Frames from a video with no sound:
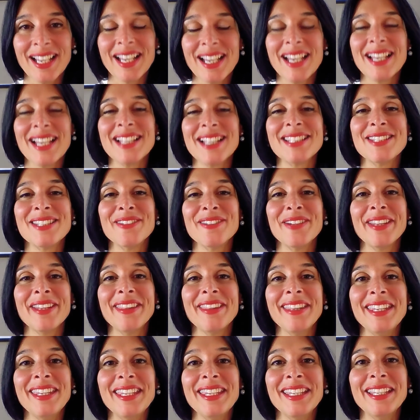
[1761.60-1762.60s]
So I
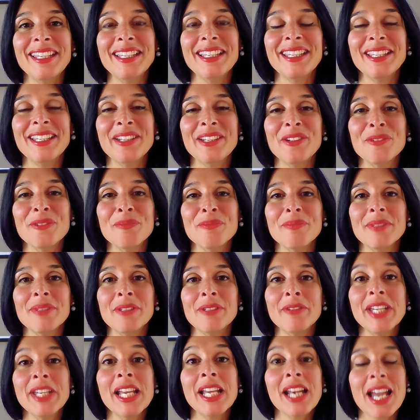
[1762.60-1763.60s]
think,
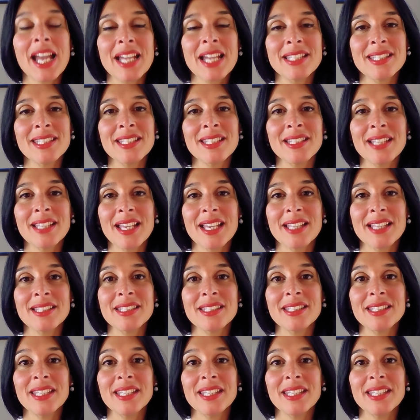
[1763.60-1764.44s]
realizing that